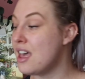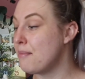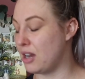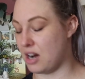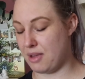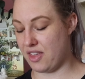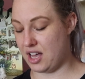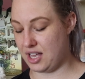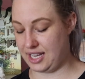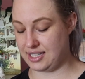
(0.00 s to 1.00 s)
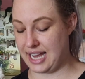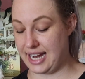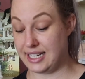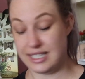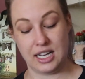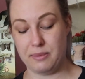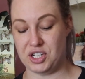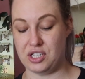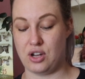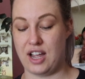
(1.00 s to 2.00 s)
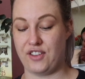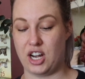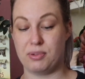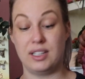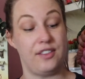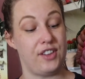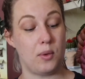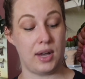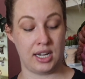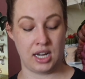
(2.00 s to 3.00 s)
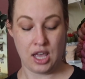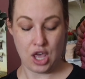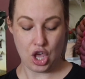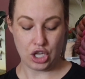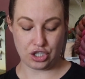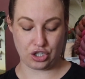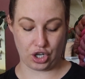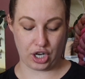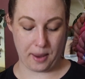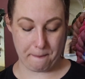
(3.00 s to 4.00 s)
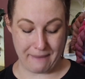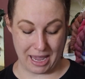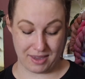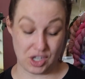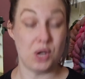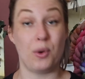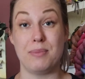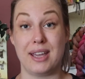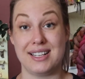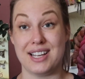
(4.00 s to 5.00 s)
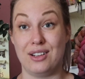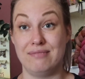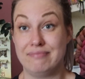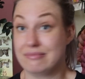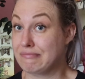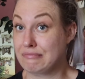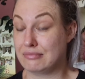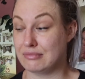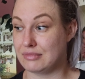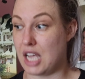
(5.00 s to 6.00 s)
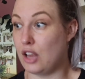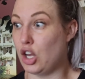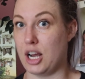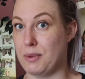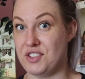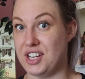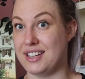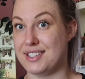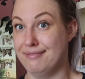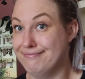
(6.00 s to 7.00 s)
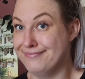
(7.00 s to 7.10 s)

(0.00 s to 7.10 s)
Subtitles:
My grandmother is a knitter, but she's not a very prolific one, so maybe she won't be able to tell. I'll own up if she does.